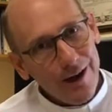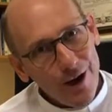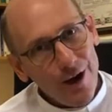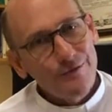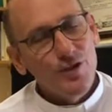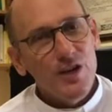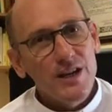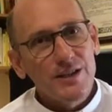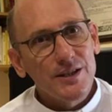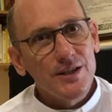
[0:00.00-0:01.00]
of
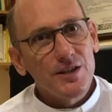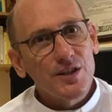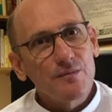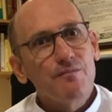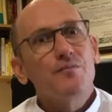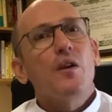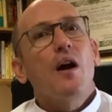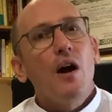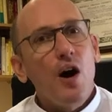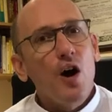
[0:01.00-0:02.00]
Jesus
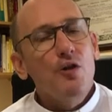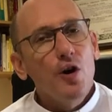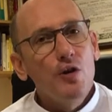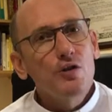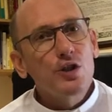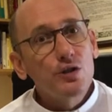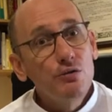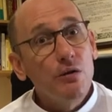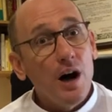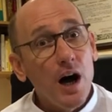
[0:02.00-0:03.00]
are those
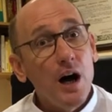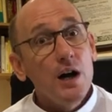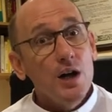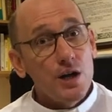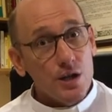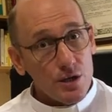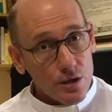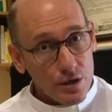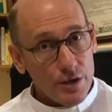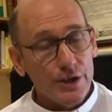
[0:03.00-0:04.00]
who are
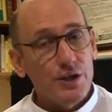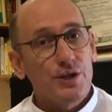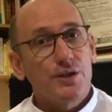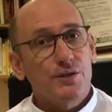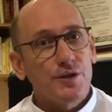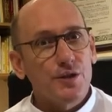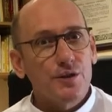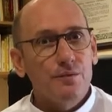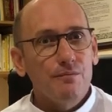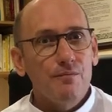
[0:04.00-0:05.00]

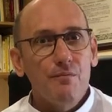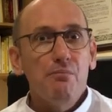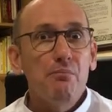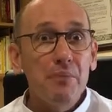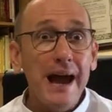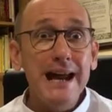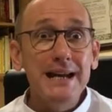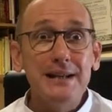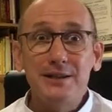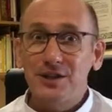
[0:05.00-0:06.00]
Christians.
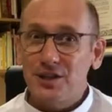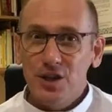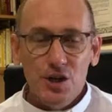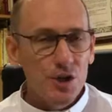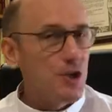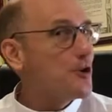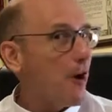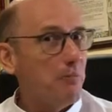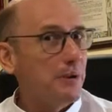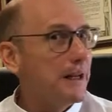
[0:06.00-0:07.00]
Pagans do
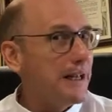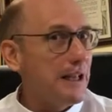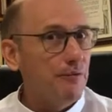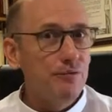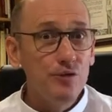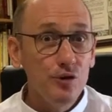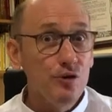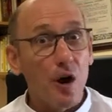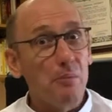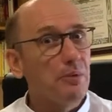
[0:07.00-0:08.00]
not believe
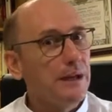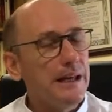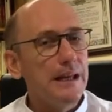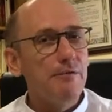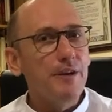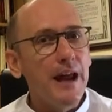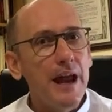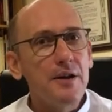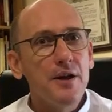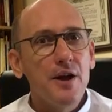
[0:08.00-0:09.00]

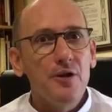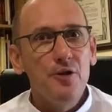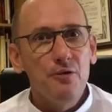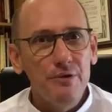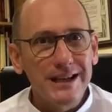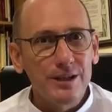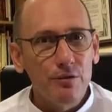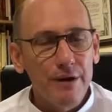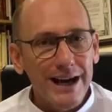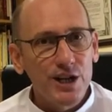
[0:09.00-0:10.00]
in the
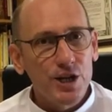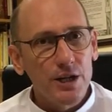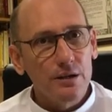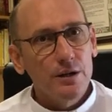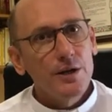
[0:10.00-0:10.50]
resurrection.